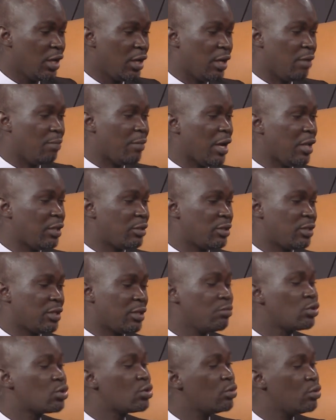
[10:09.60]
it might
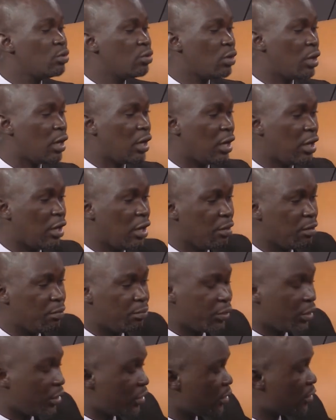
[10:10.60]
seem too
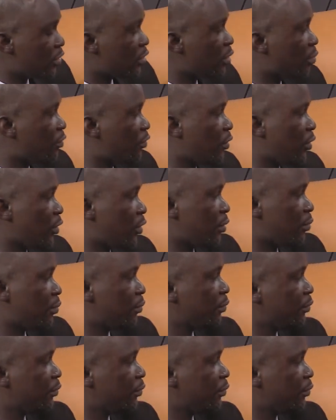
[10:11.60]
burdensome for them.